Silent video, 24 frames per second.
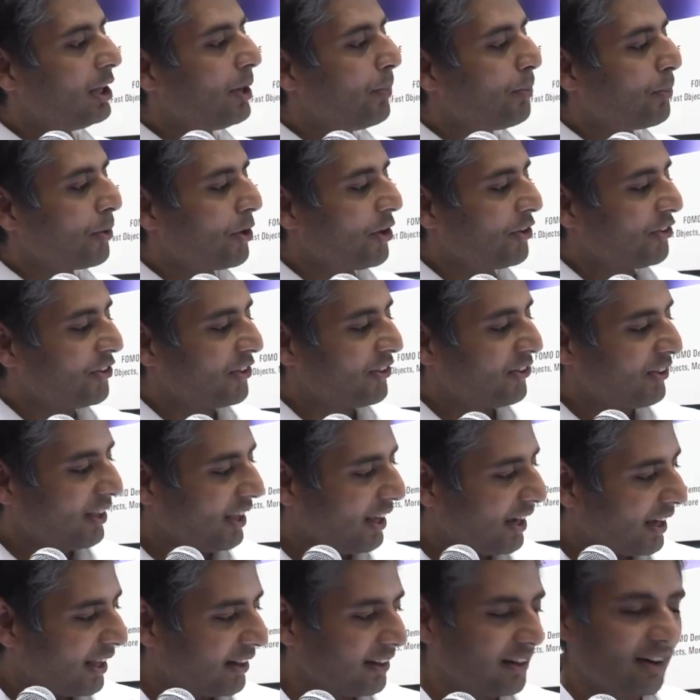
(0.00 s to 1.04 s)
the
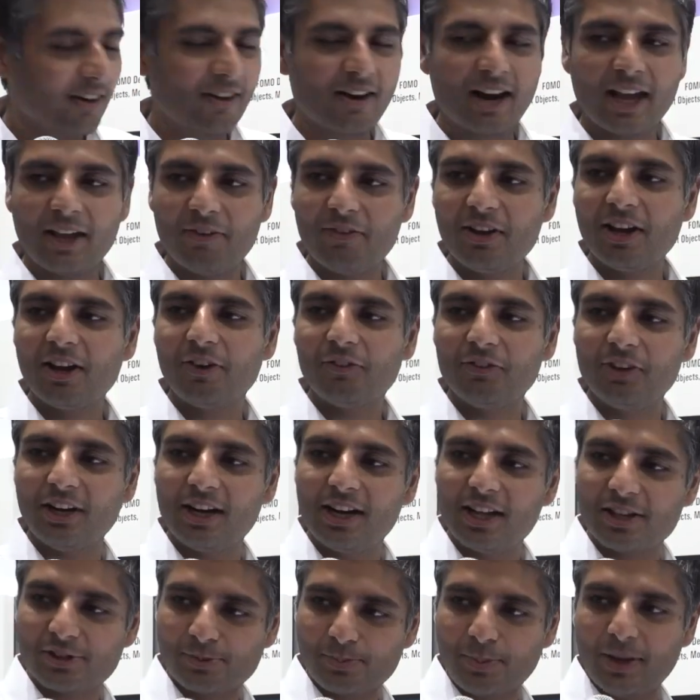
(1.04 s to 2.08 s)
processing and the driving of the
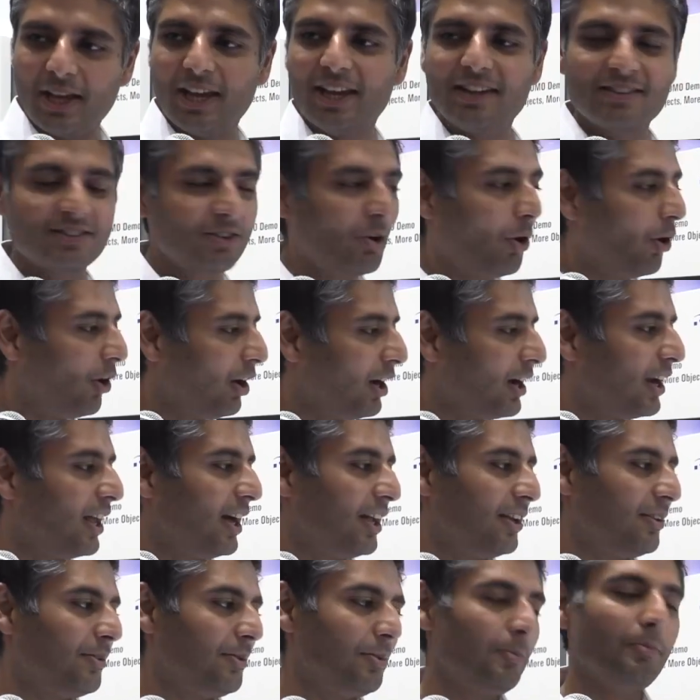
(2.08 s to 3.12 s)
display is all
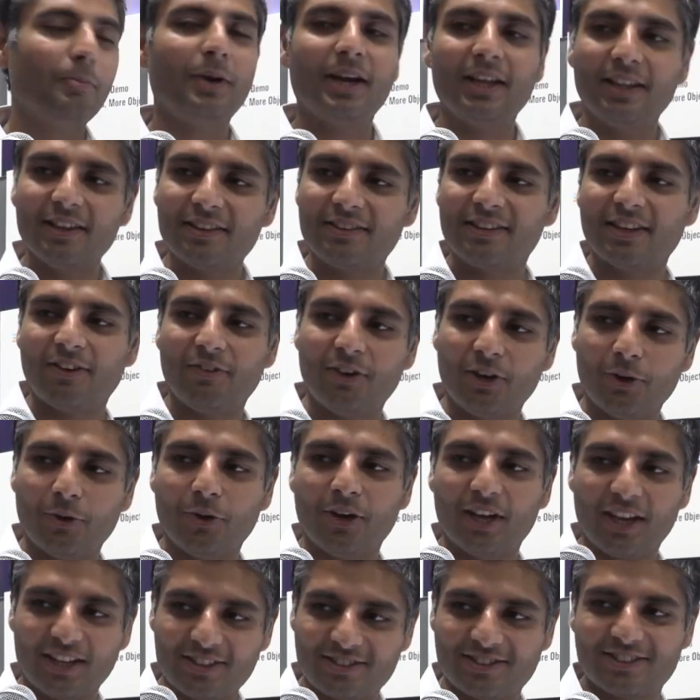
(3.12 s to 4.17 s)
done by the
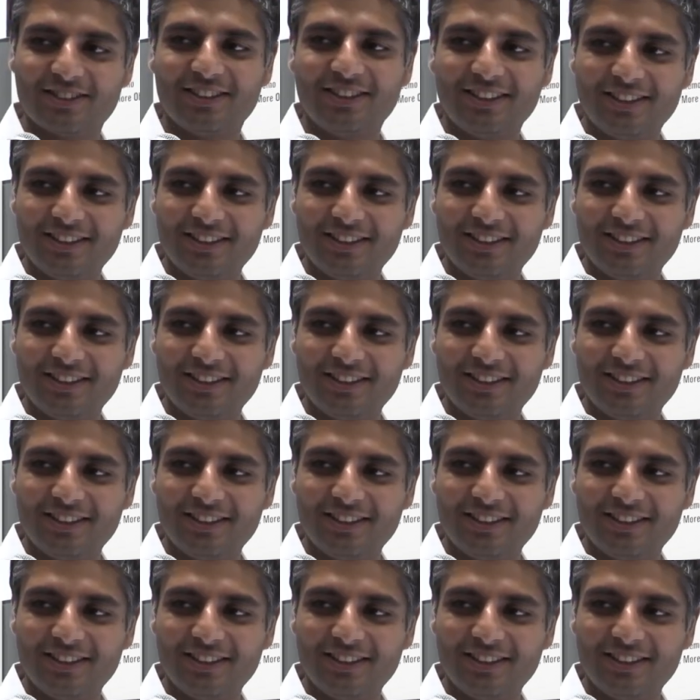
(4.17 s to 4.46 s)
7OX.